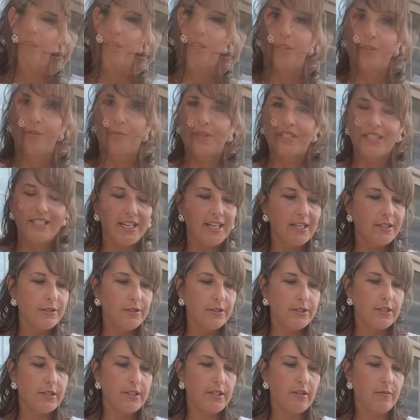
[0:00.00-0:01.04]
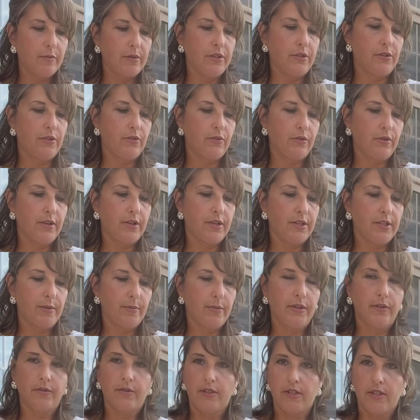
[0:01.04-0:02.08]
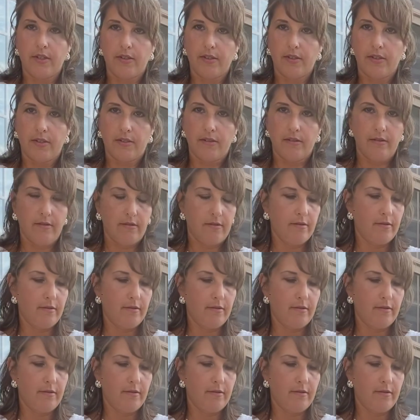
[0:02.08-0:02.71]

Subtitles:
My dad used to tell me stories about this